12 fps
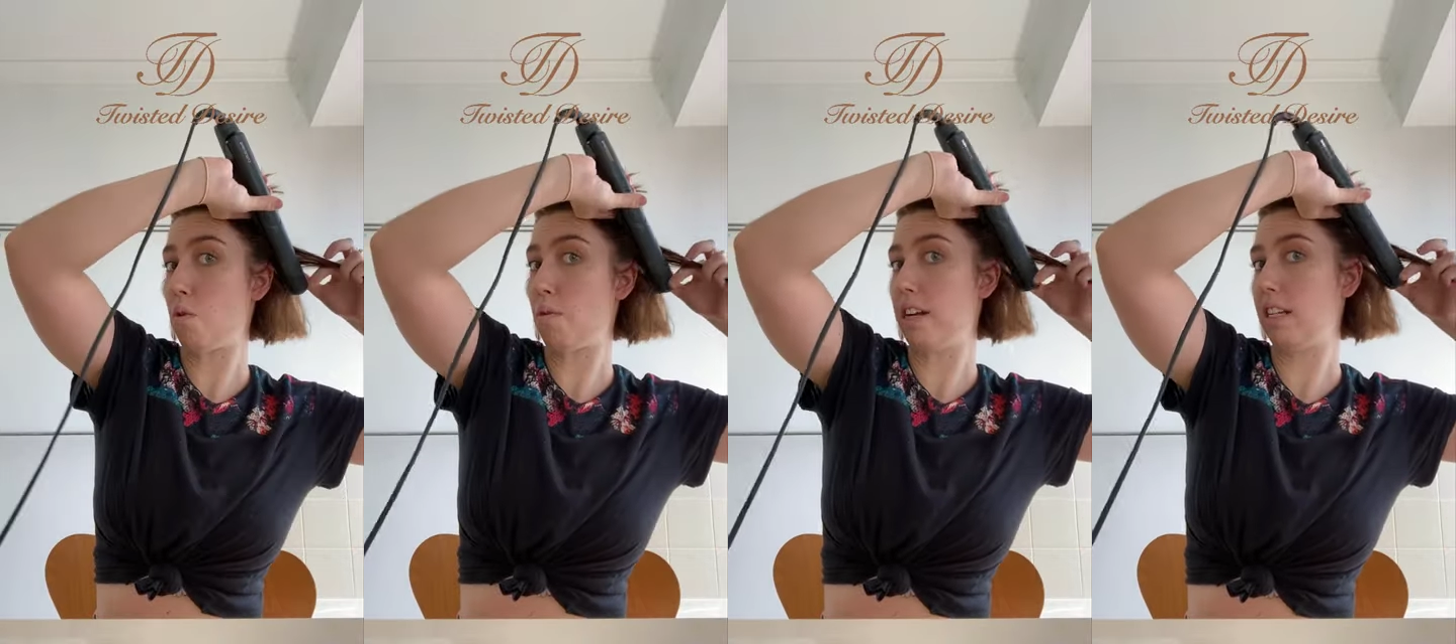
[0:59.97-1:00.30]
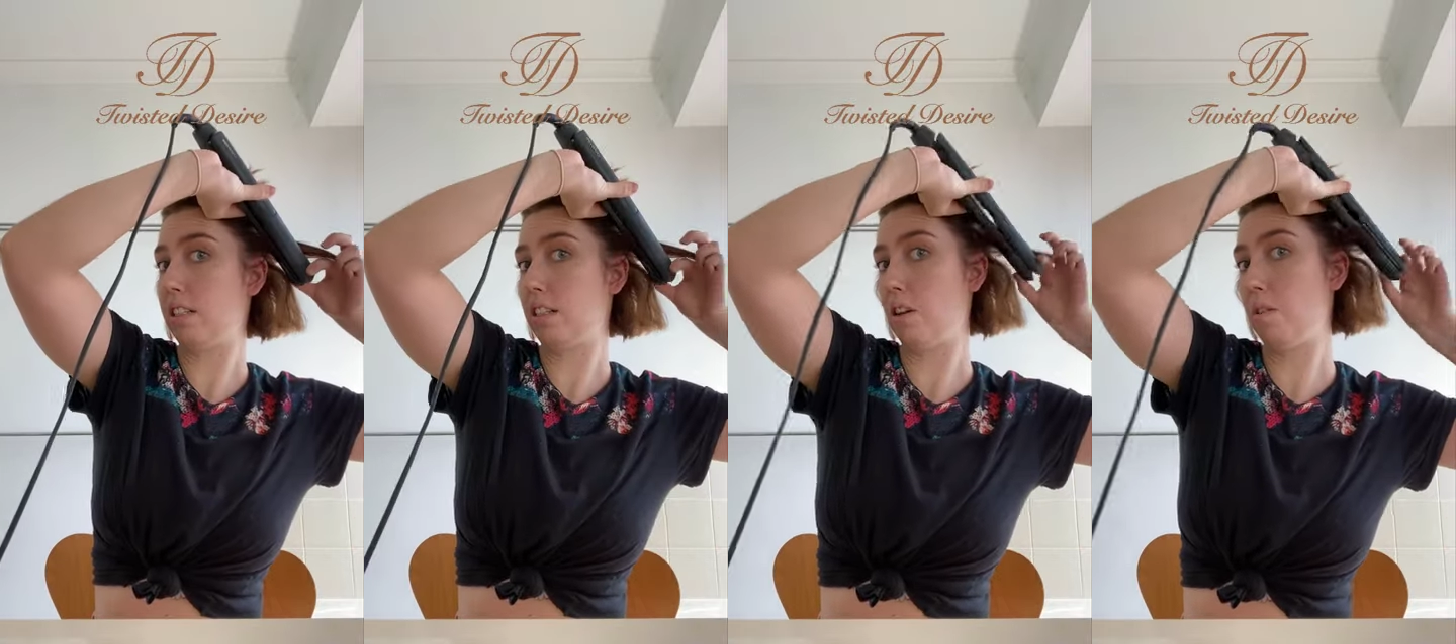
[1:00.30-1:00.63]

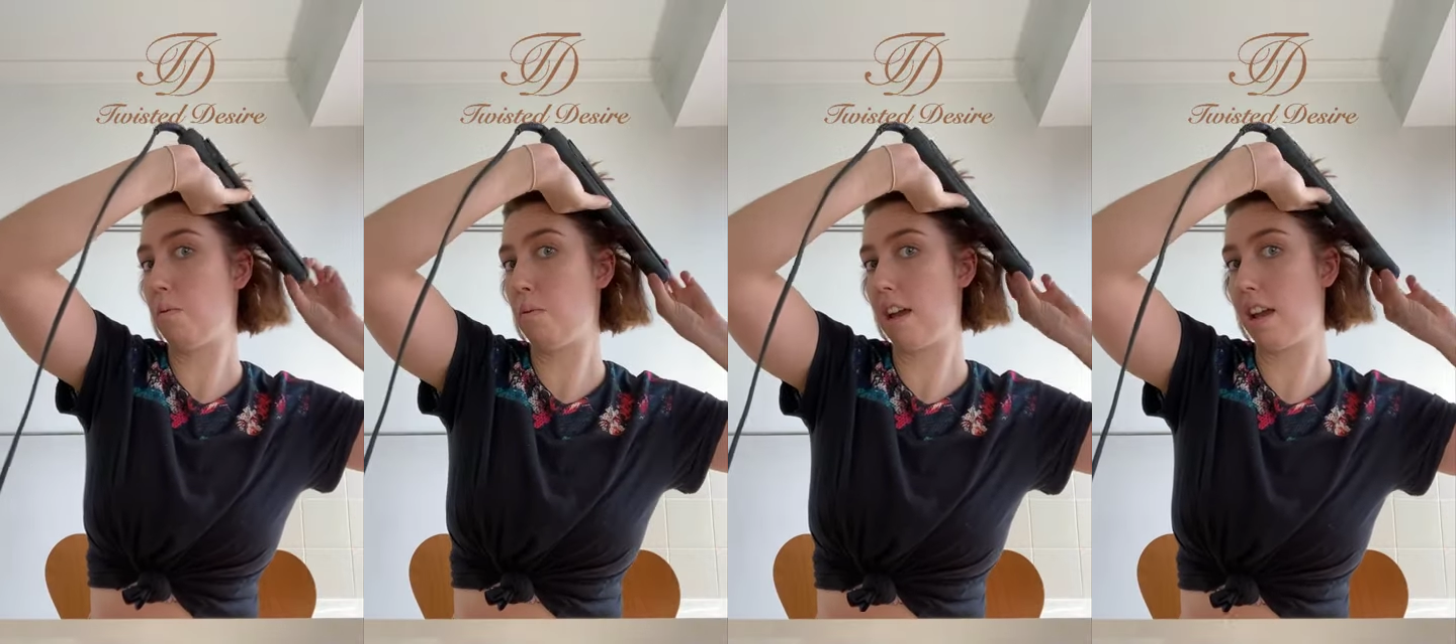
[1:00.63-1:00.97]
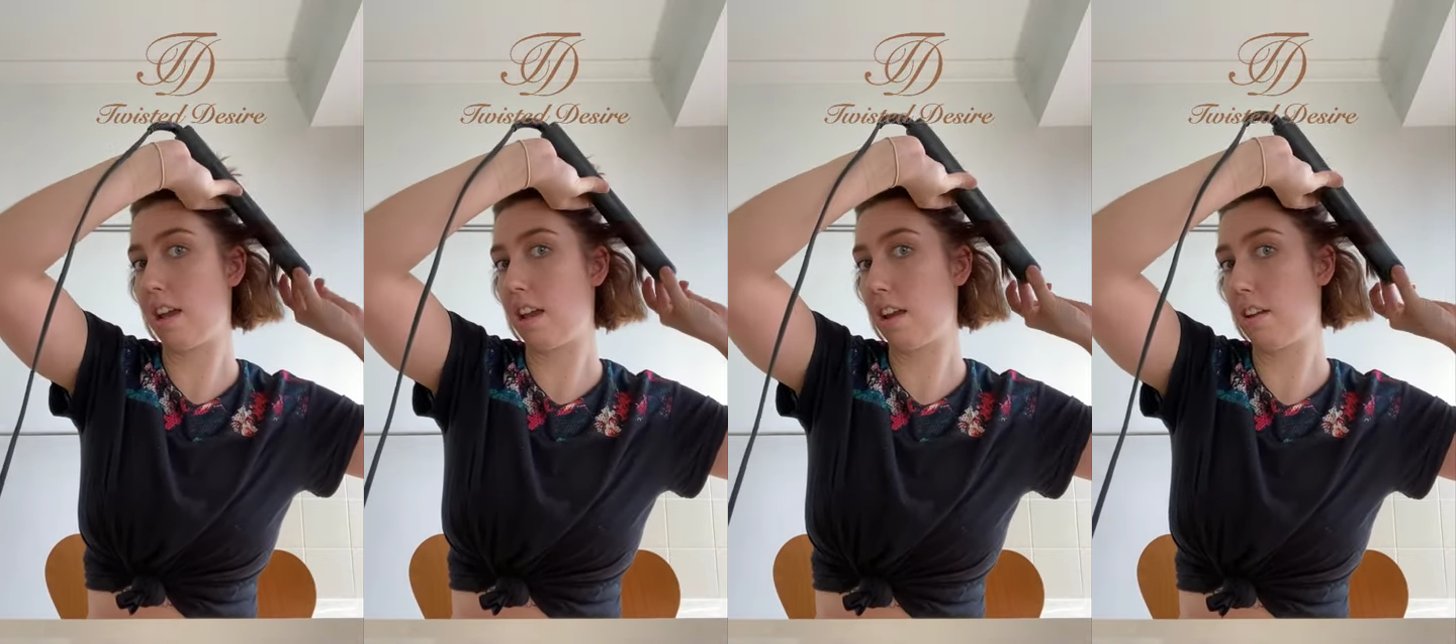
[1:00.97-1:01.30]
always
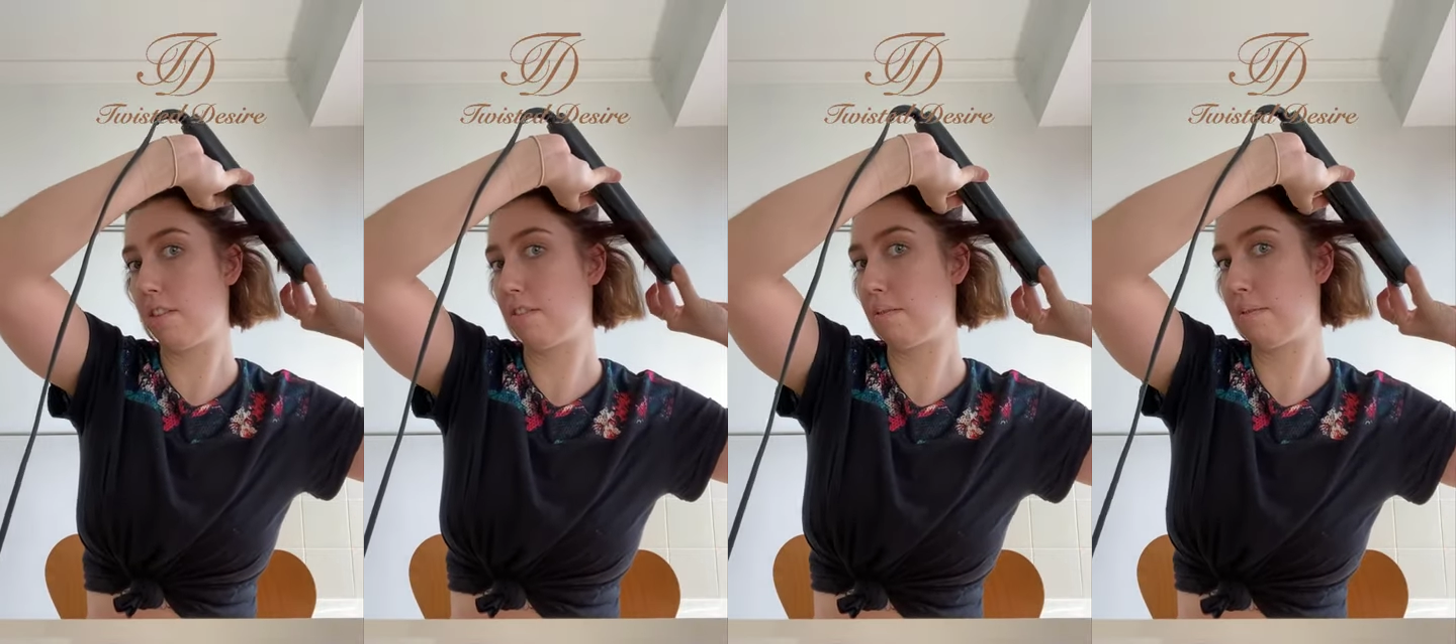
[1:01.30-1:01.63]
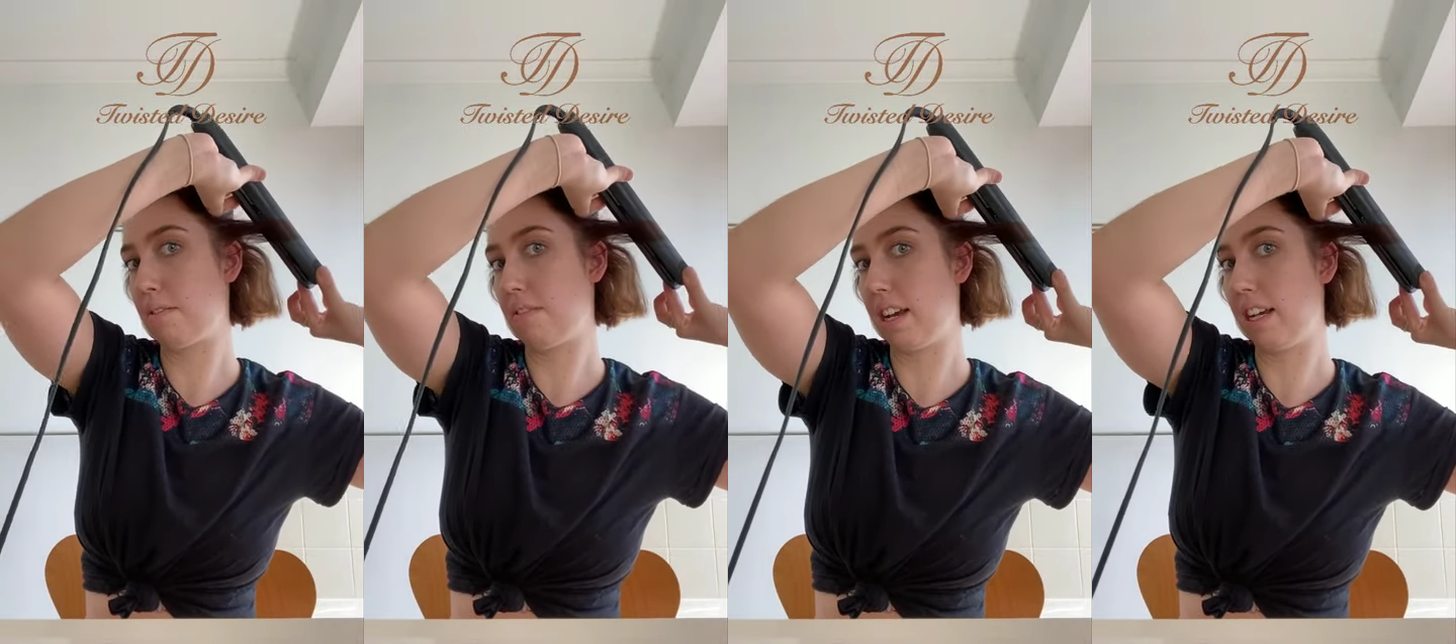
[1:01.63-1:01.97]
away
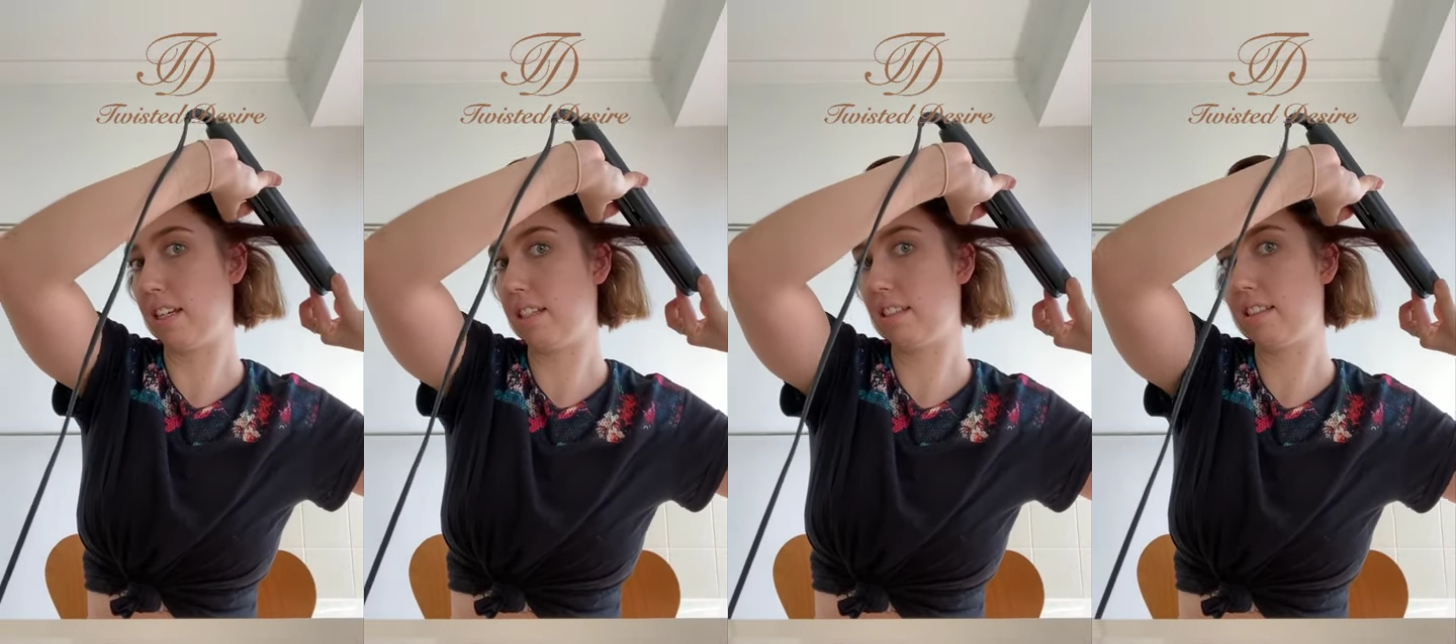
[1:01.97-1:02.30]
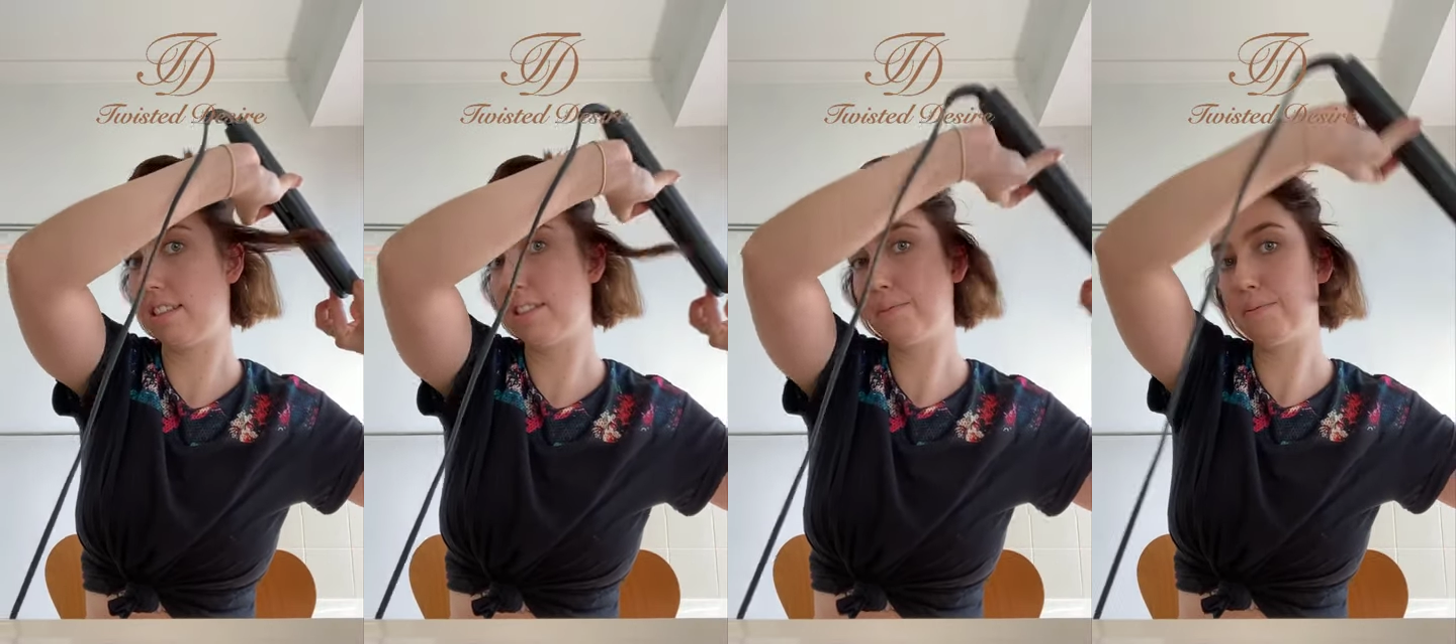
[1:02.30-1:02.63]
from the
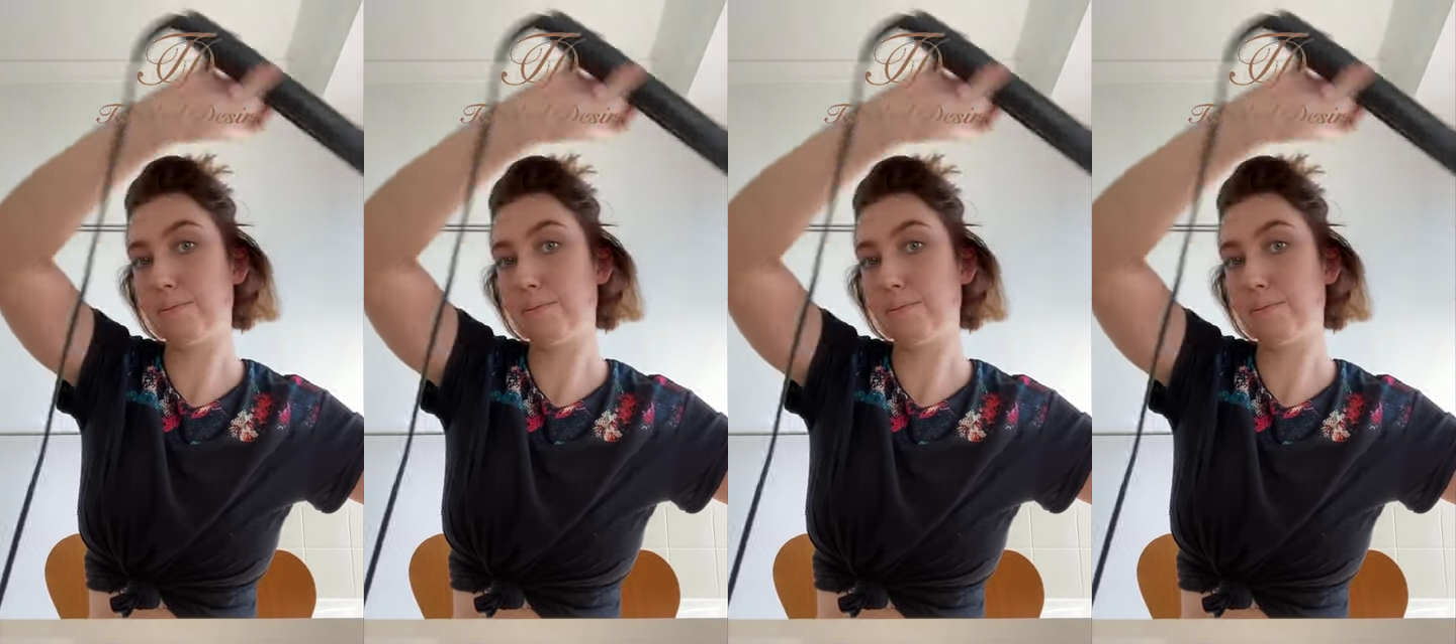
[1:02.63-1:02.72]
face.